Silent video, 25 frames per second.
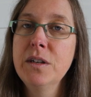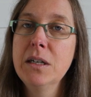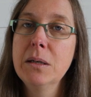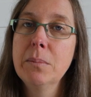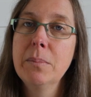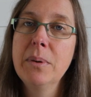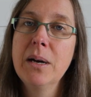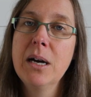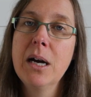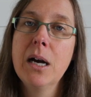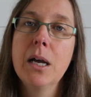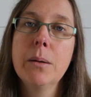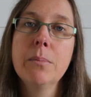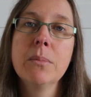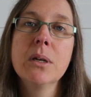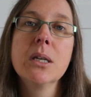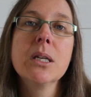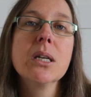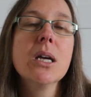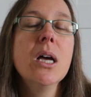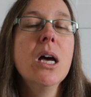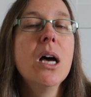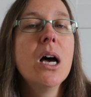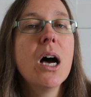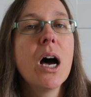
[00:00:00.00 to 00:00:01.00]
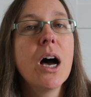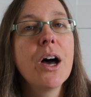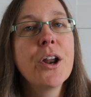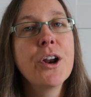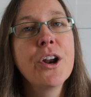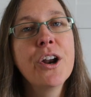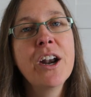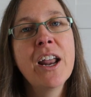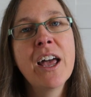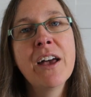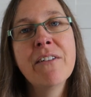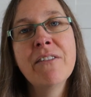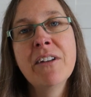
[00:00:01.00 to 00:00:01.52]
department. I
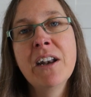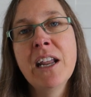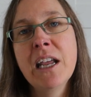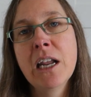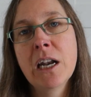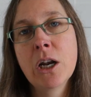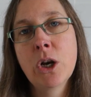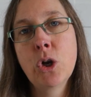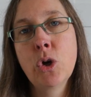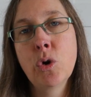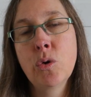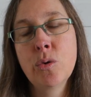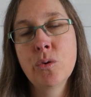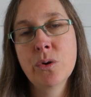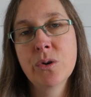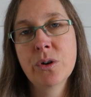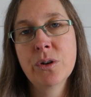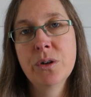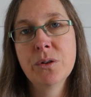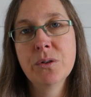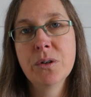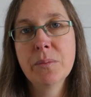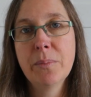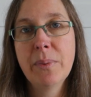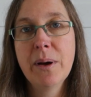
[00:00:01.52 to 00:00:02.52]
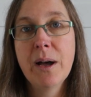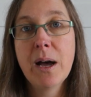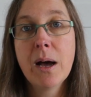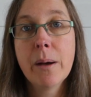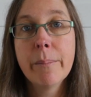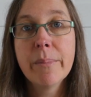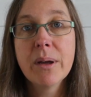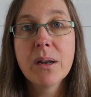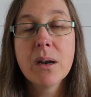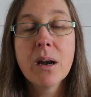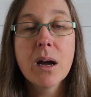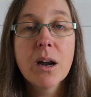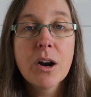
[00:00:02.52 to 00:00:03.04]
don't have an editorial
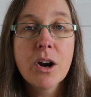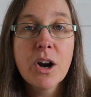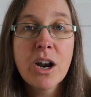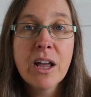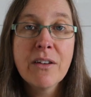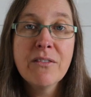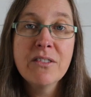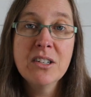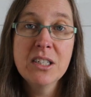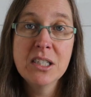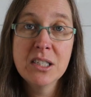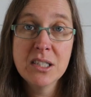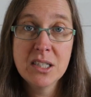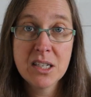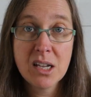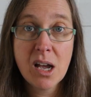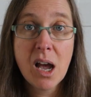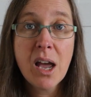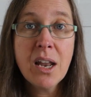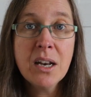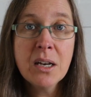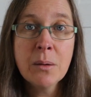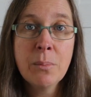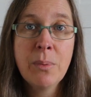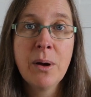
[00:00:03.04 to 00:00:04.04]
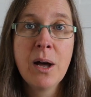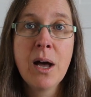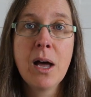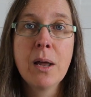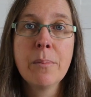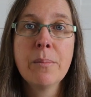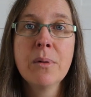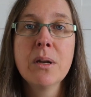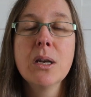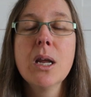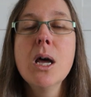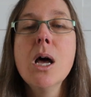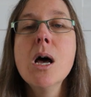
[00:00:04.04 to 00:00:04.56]
department. I don't have a design
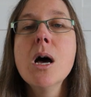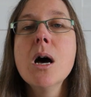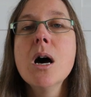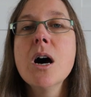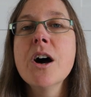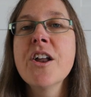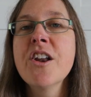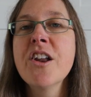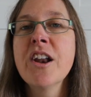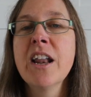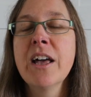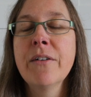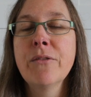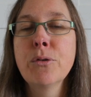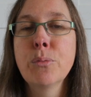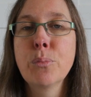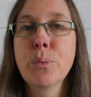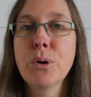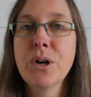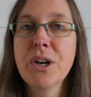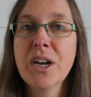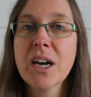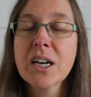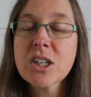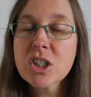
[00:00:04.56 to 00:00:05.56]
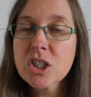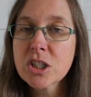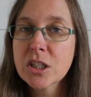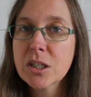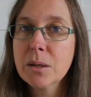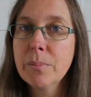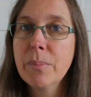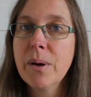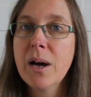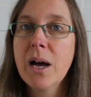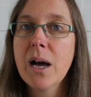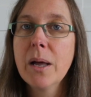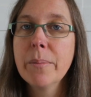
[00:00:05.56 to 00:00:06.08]
department. I don't have a production
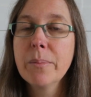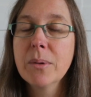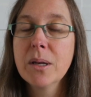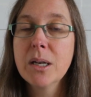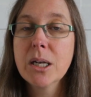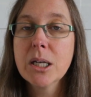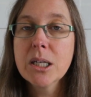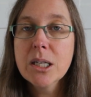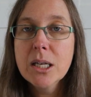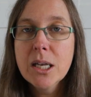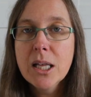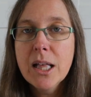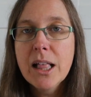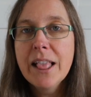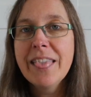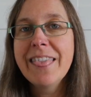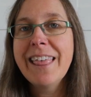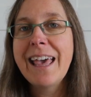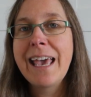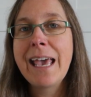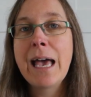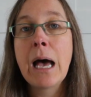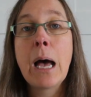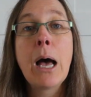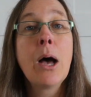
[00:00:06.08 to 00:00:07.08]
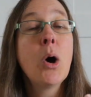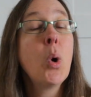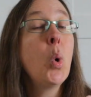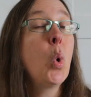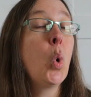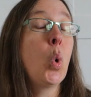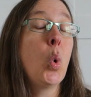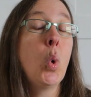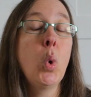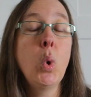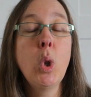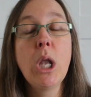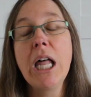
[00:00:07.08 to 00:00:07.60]
department. They are
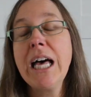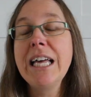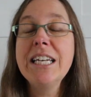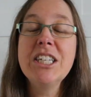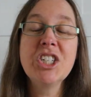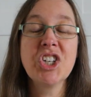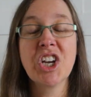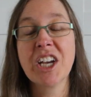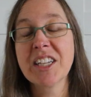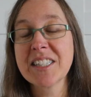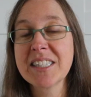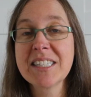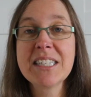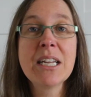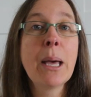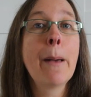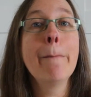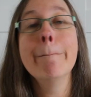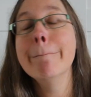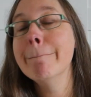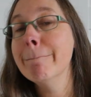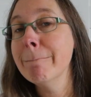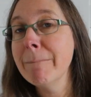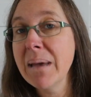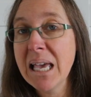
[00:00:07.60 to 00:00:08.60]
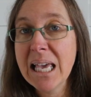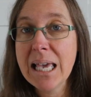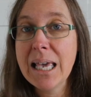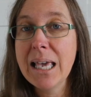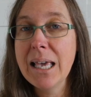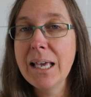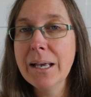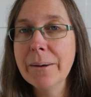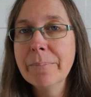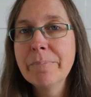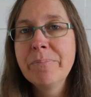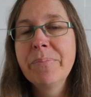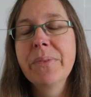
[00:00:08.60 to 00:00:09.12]
all just me.
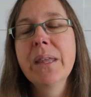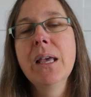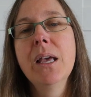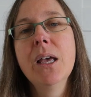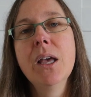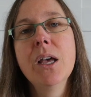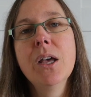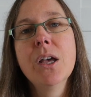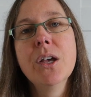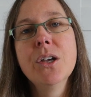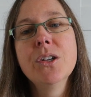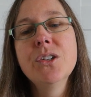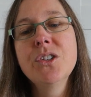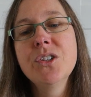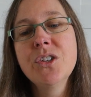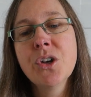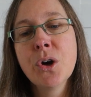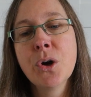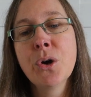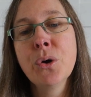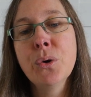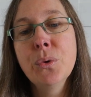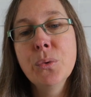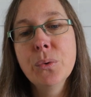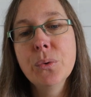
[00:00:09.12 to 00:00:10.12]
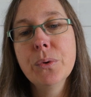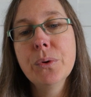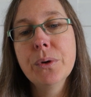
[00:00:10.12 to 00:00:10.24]
So